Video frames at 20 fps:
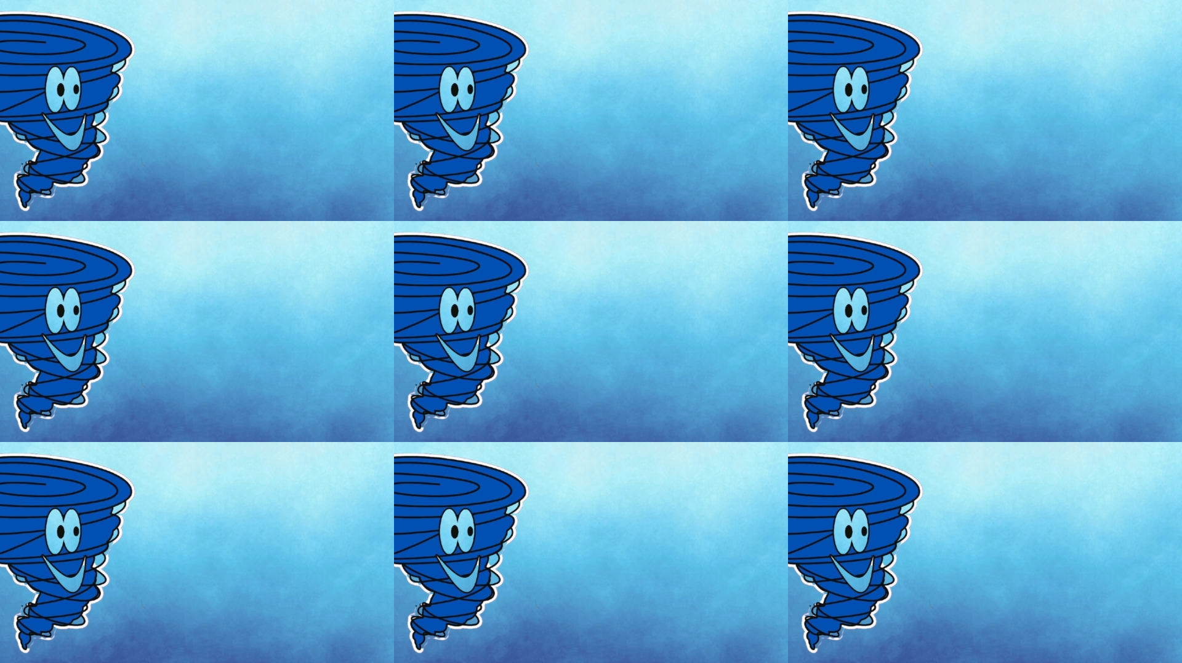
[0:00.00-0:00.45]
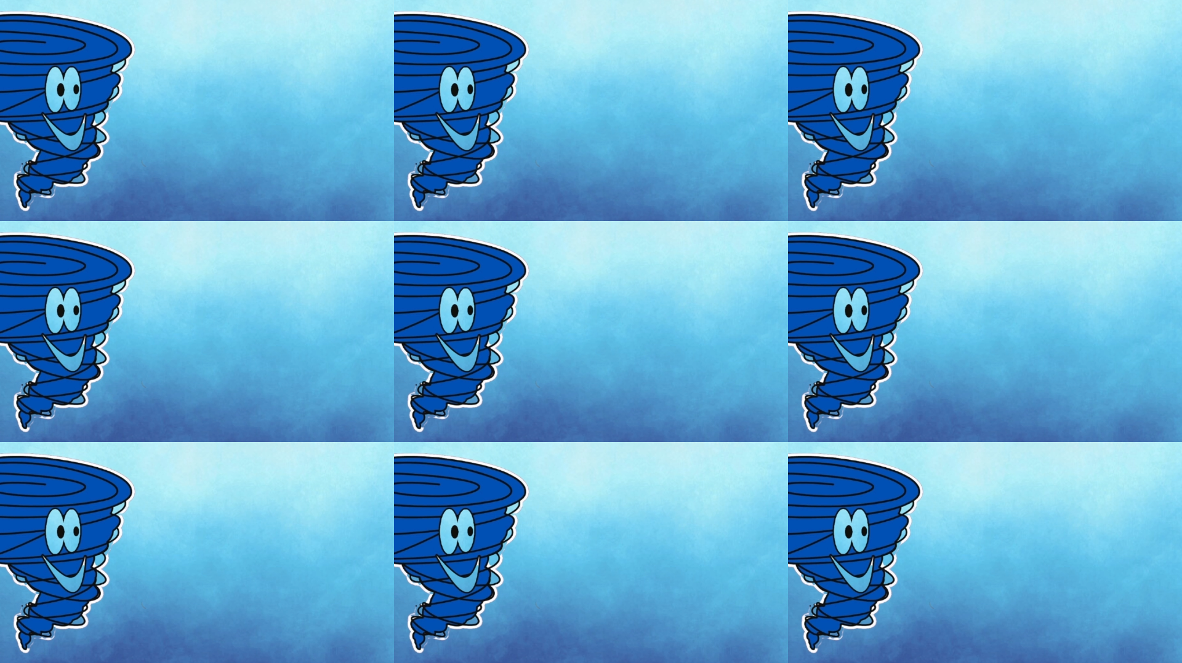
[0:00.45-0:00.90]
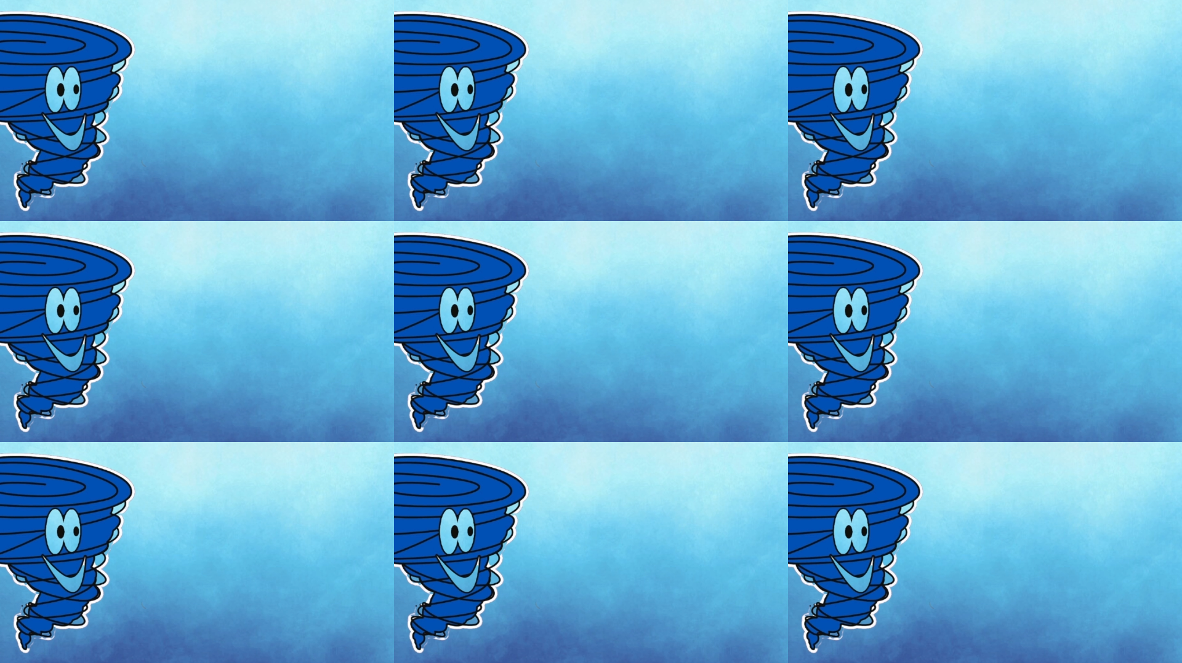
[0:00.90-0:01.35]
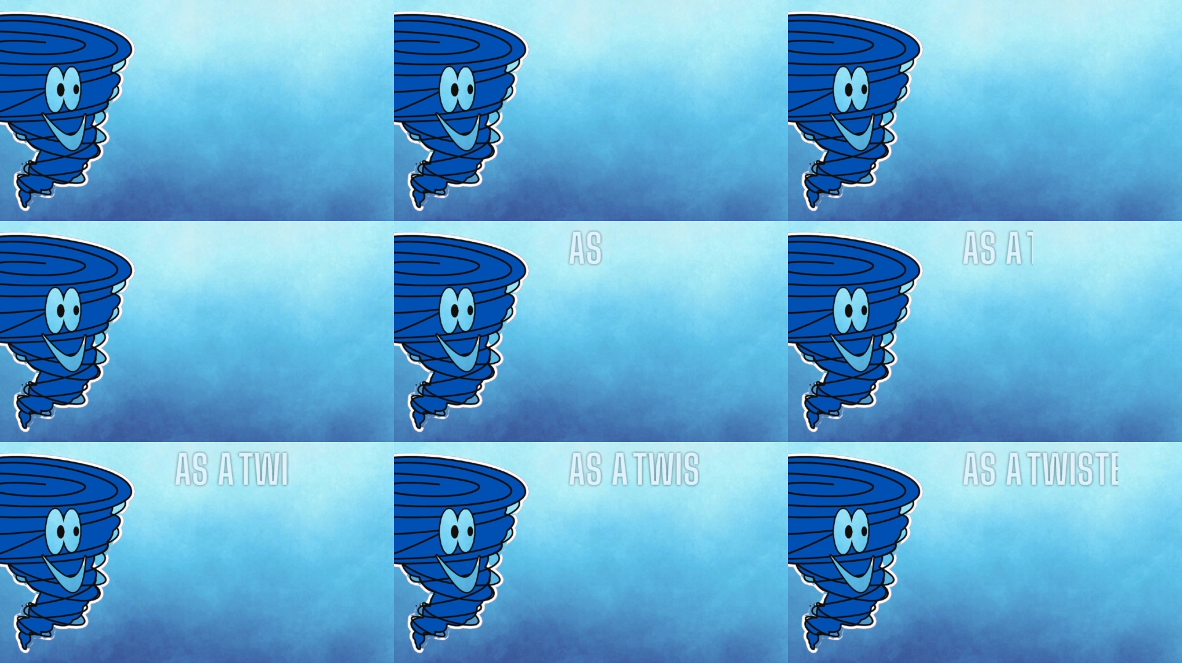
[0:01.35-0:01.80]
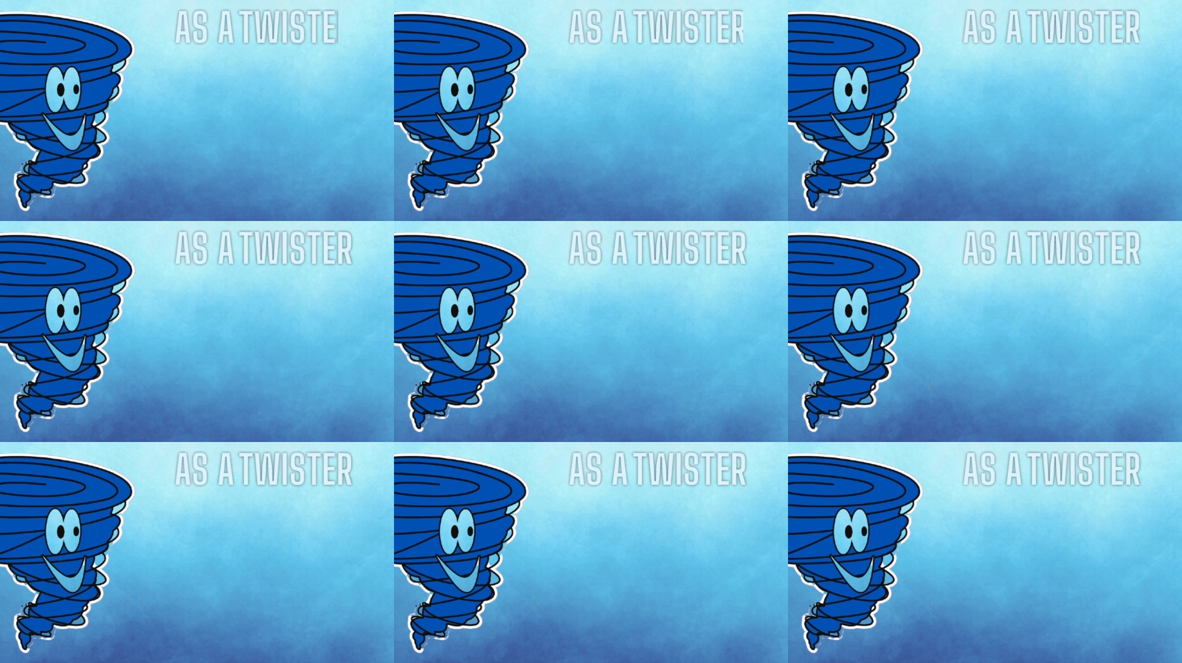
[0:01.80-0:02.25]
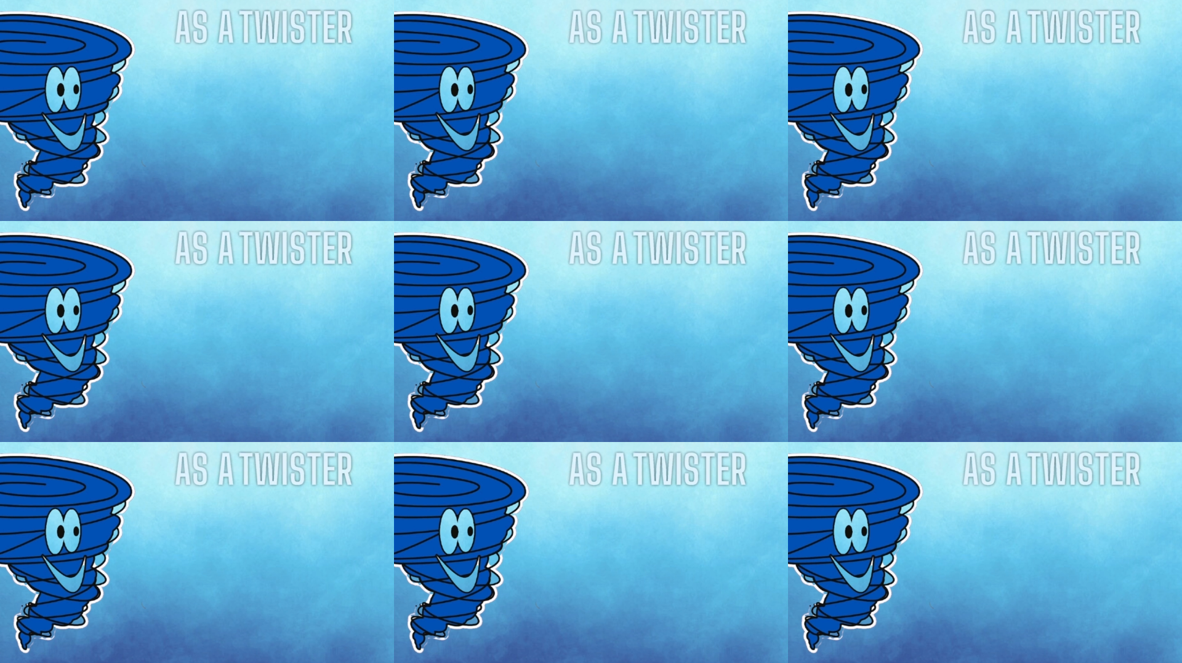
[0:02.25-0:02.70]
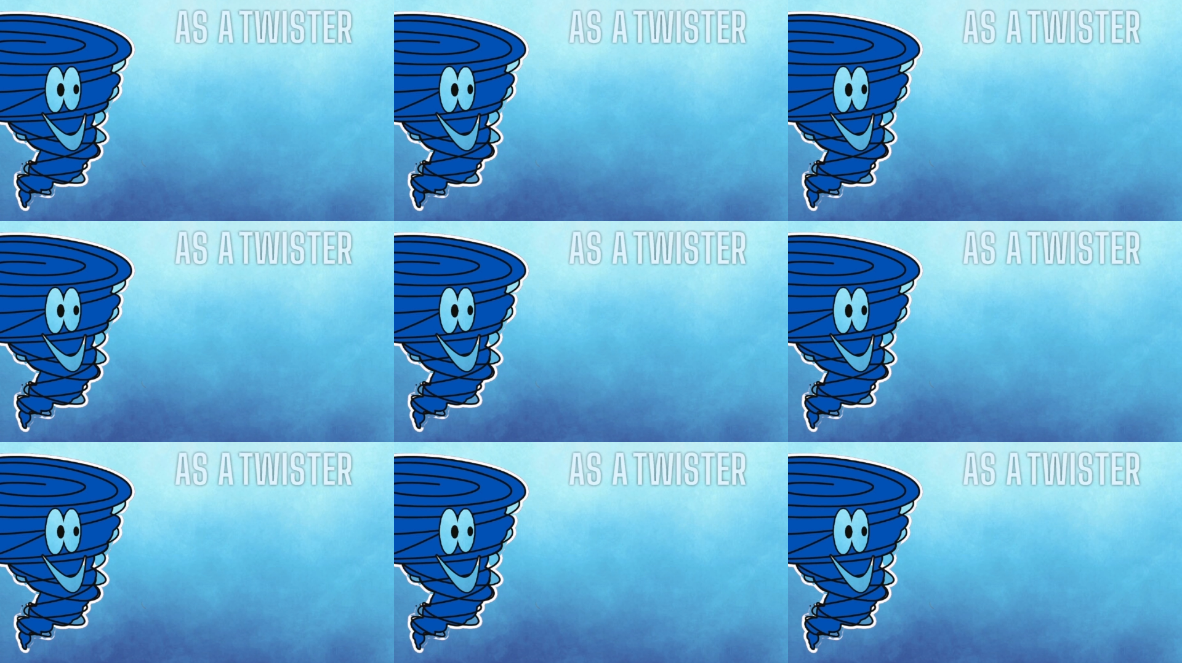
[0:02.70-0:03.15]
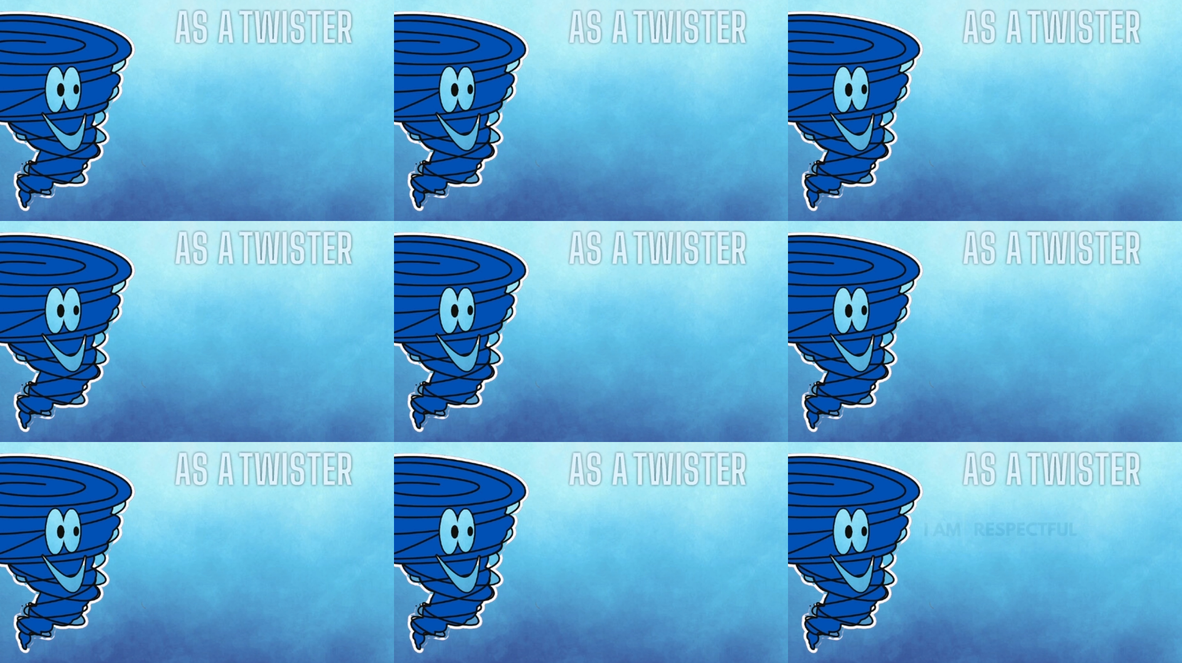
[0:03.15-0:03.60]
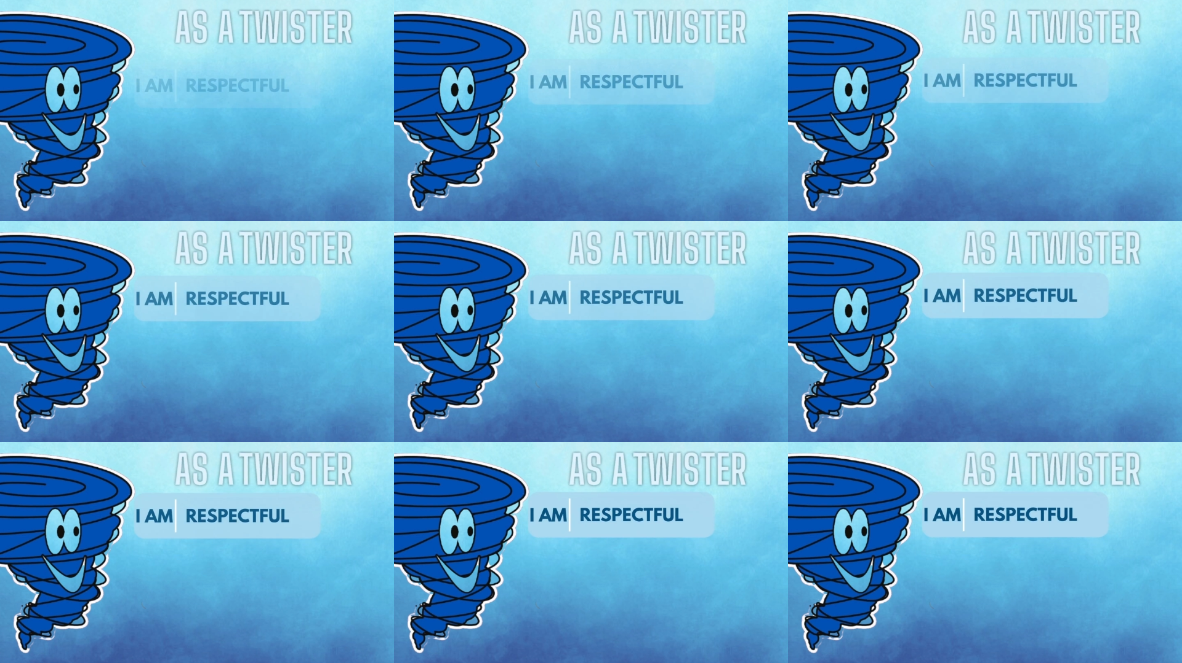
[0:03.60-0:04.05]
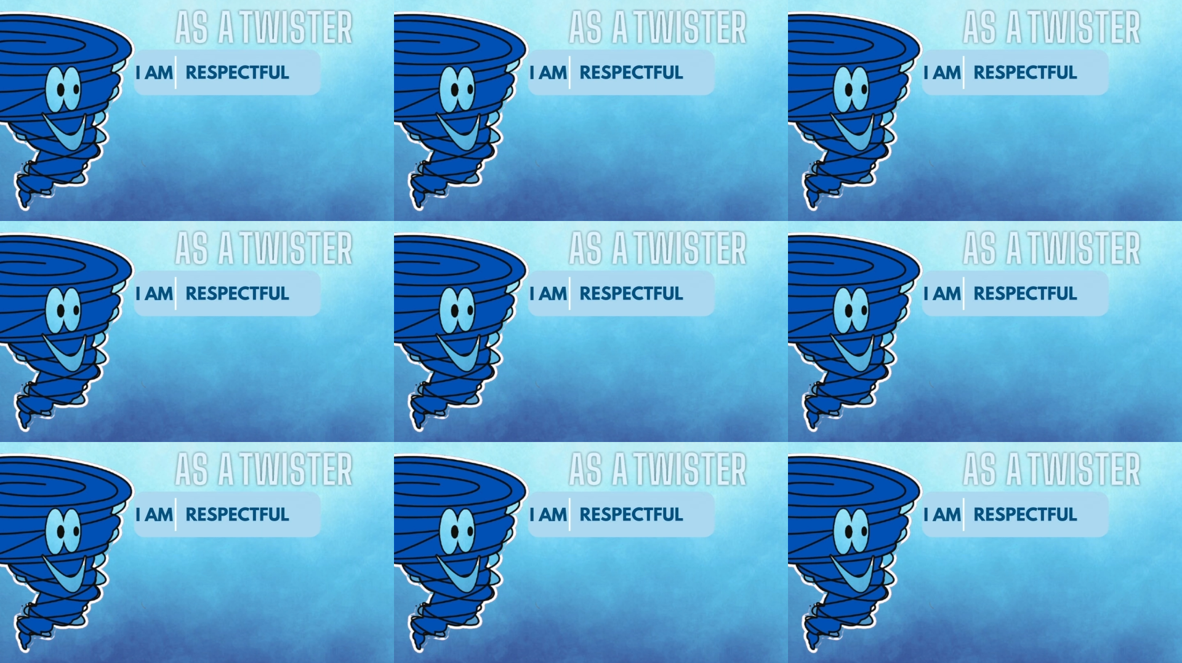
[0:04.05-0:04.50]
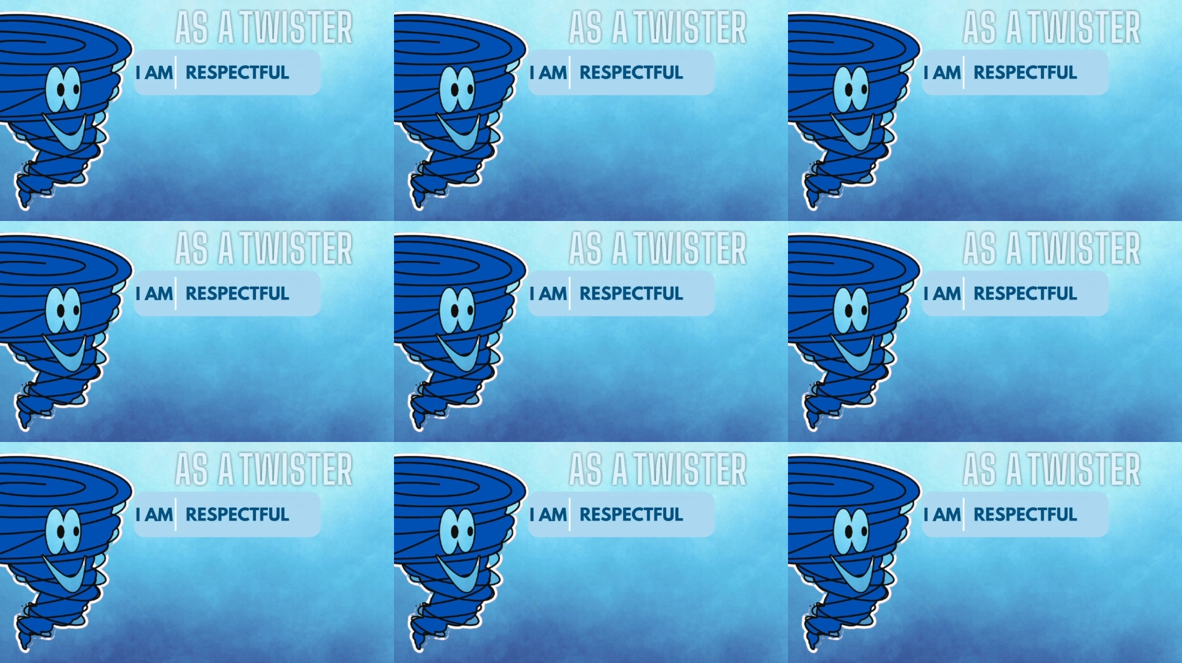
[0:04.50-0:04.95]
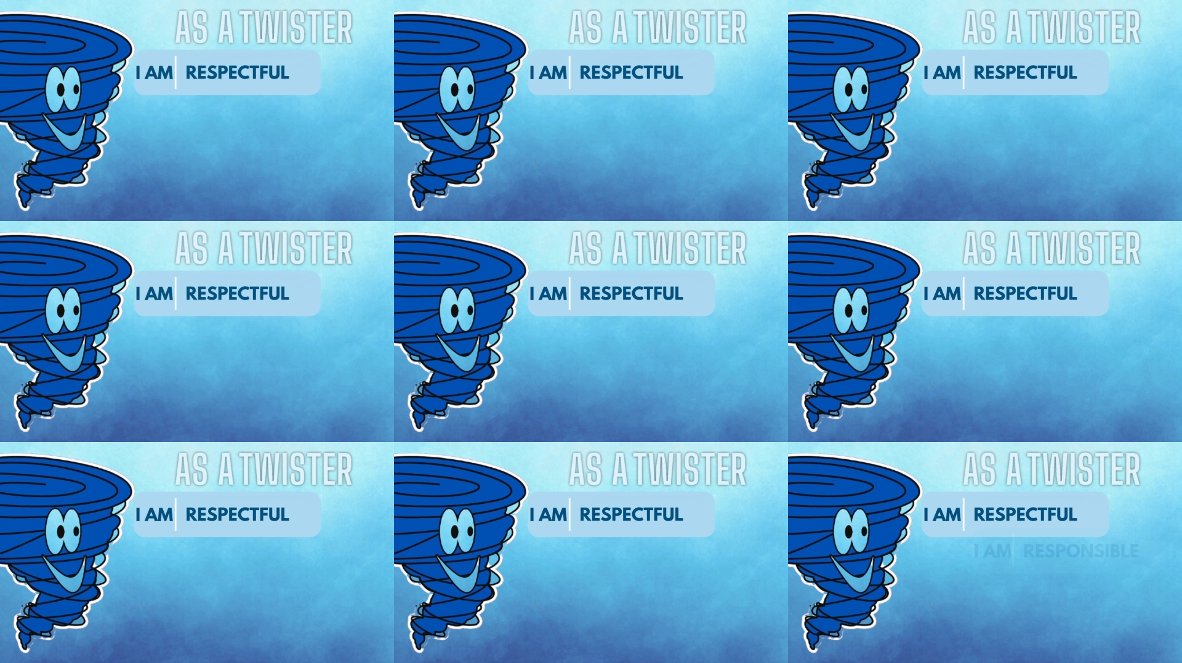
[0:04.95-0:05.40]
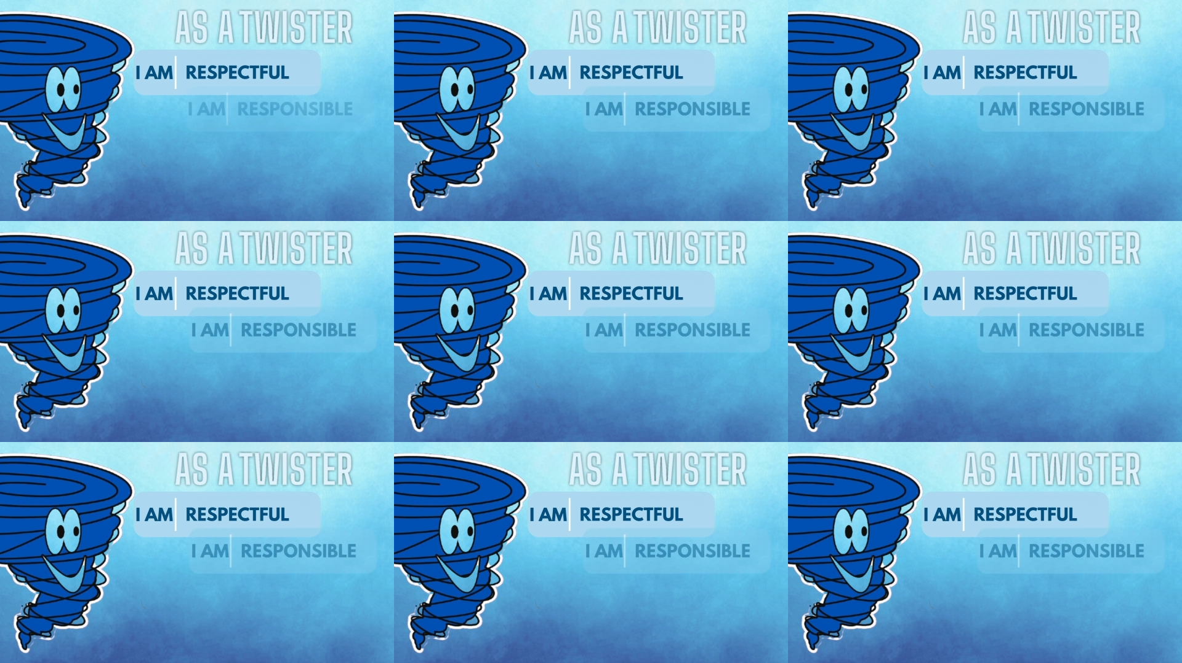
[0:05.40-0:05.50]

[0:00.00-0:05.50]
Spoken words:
No face is visible, so there are no lips to read.